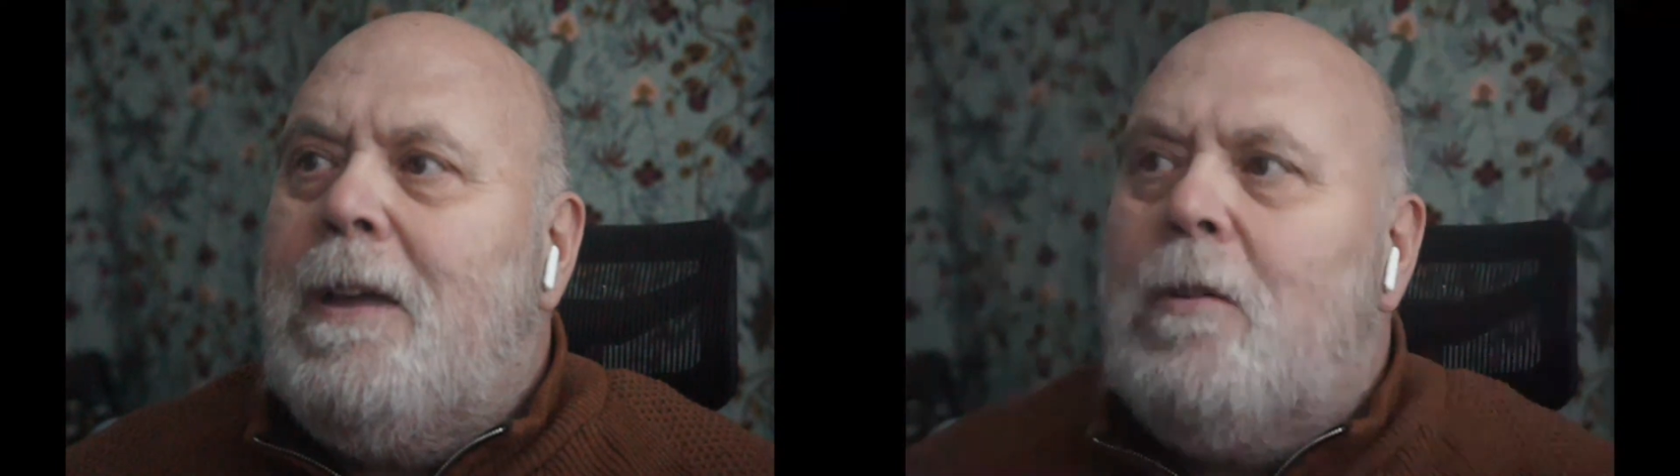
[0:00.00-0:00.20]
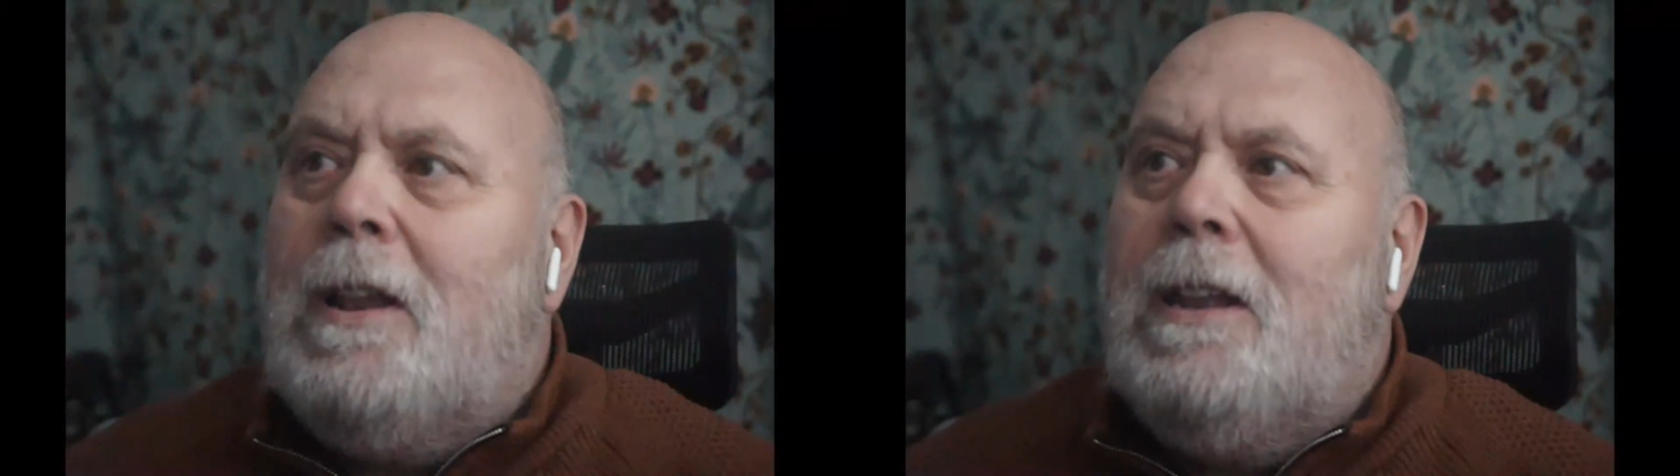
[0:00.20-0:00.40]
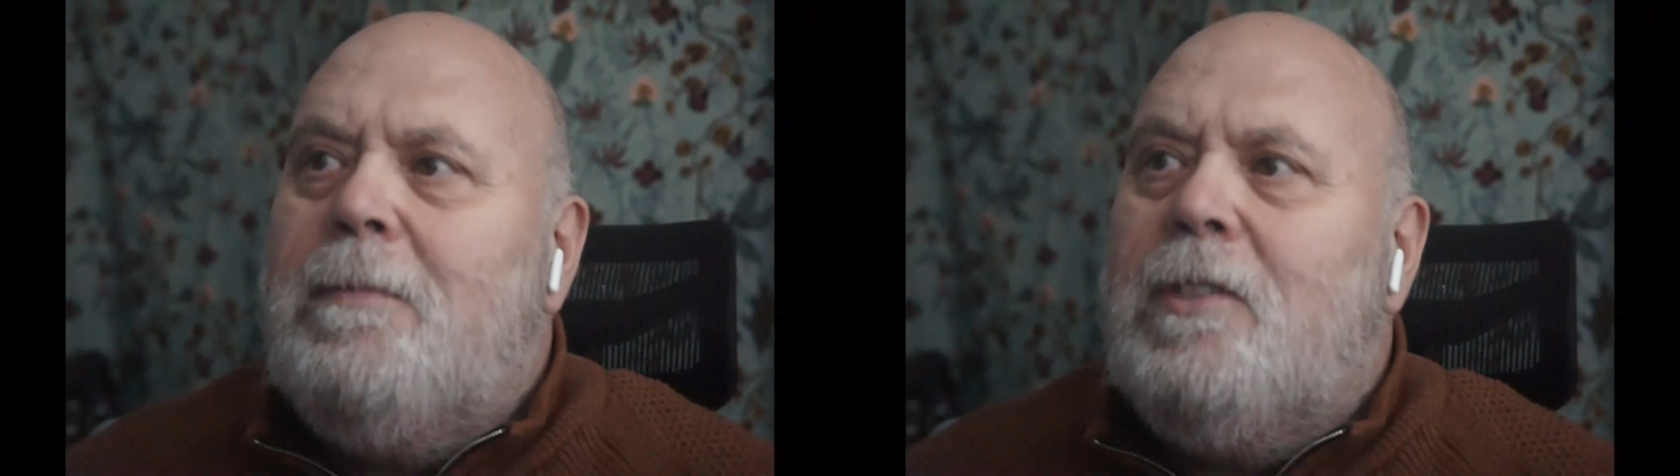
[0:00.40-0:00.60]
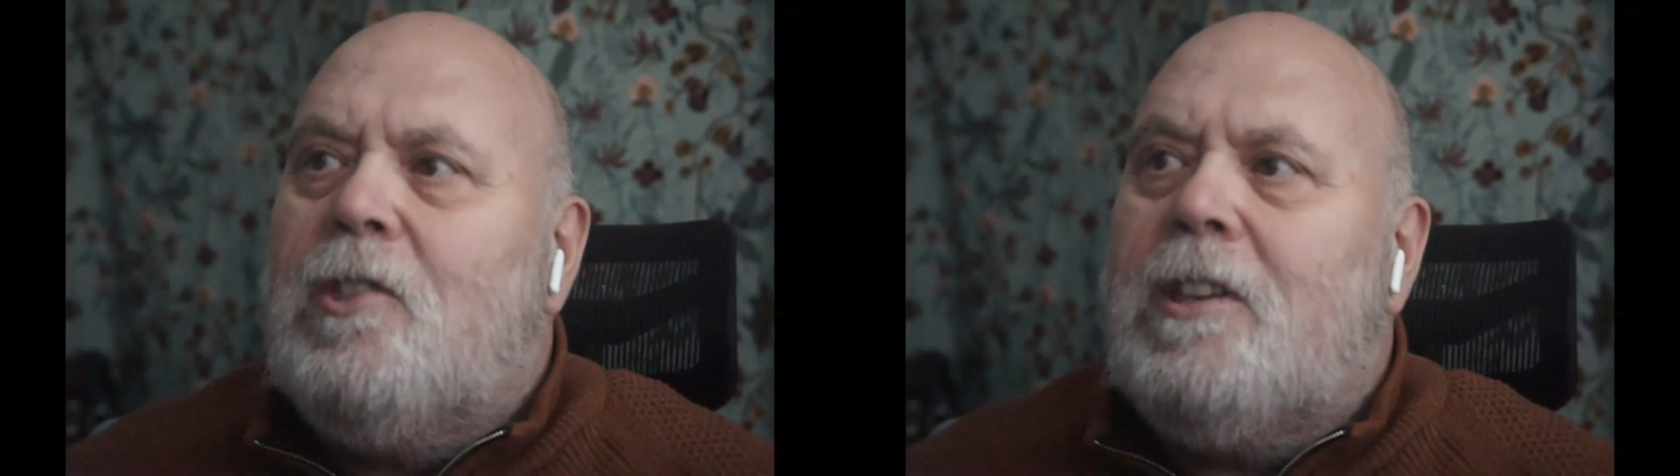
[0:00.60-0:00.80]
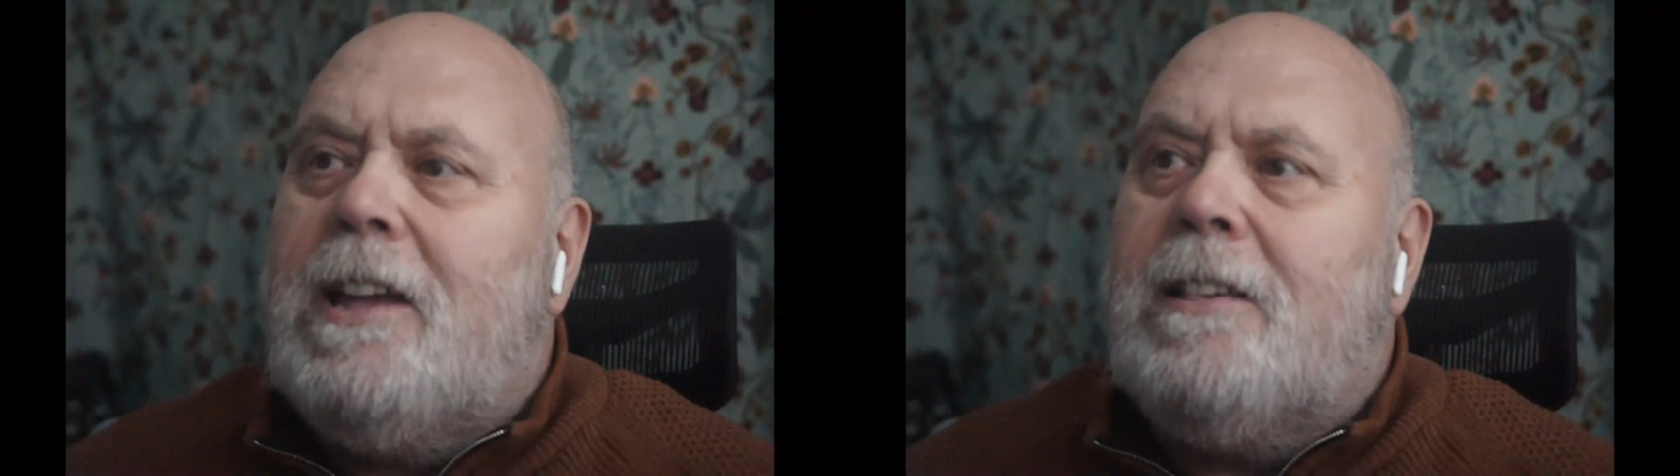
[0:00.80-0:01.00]
Right, let me
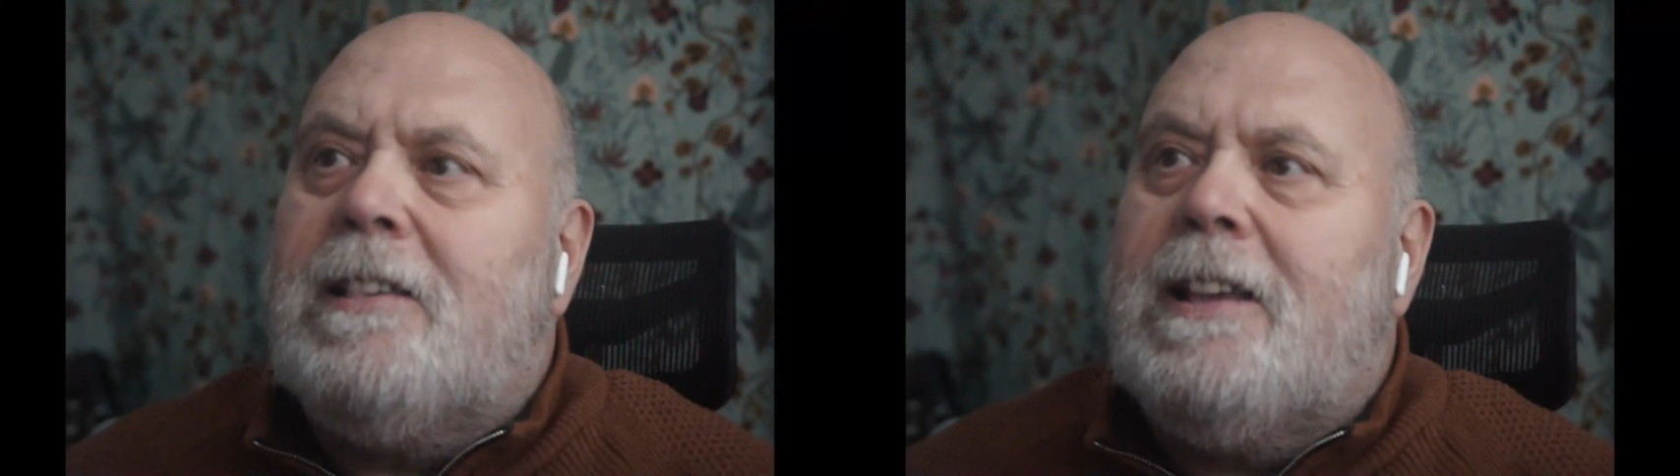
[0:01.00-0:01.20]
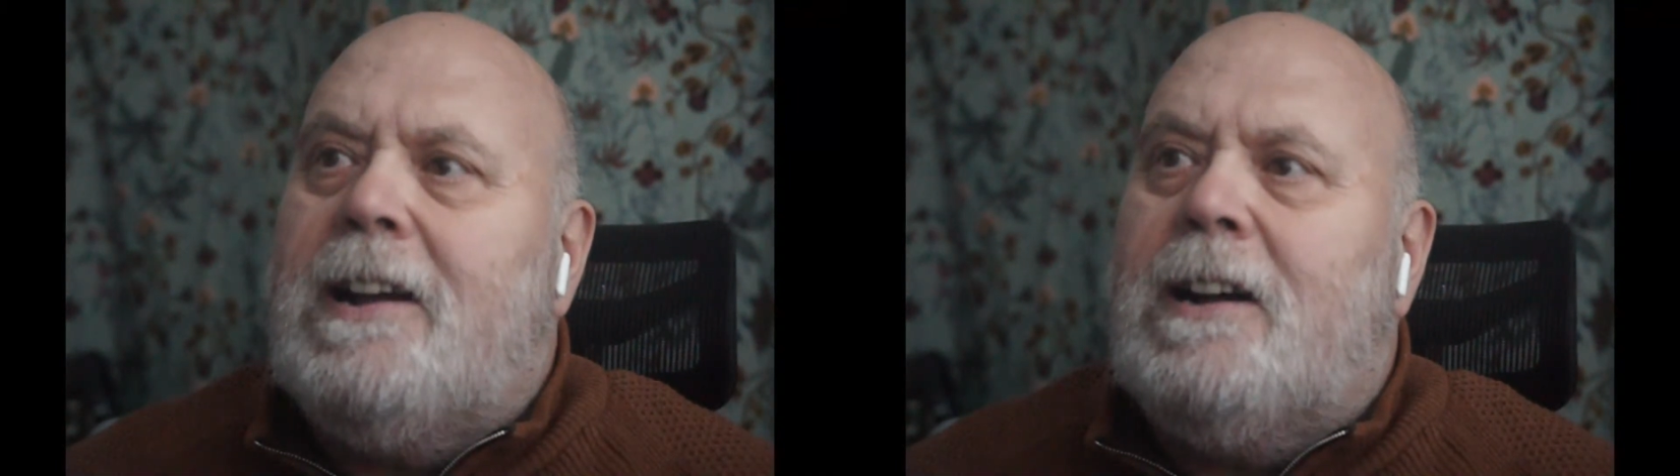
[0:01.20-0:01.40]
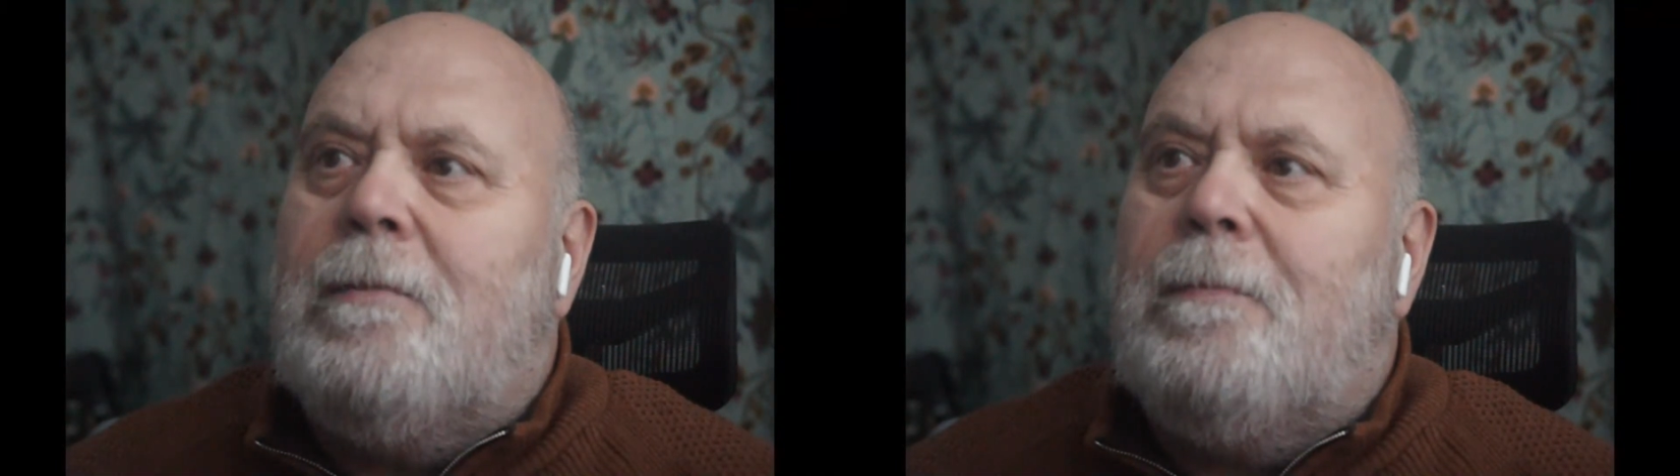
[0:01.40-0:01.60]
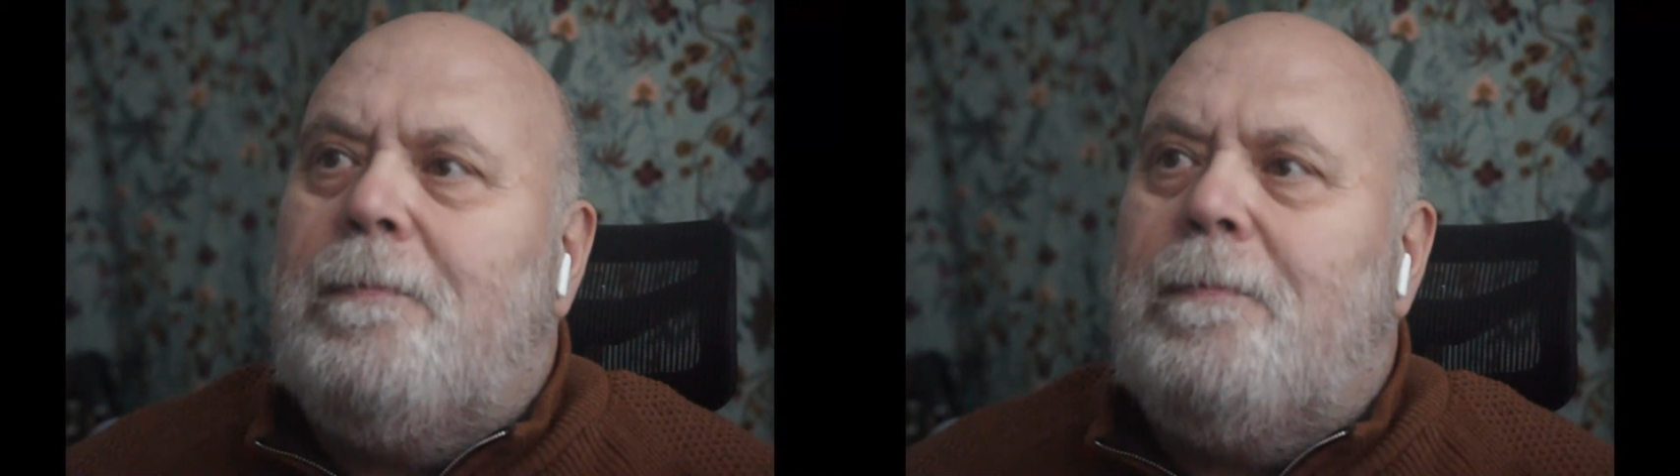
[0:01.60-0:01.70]
just get us set up.